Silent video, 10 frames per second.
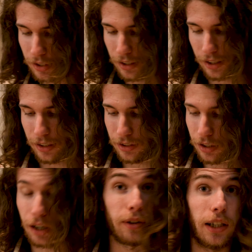as
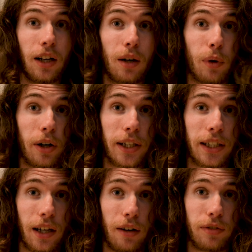I really like
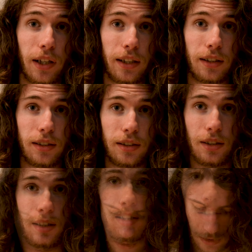wearing
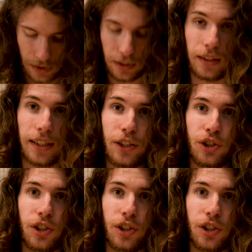cufflinks. This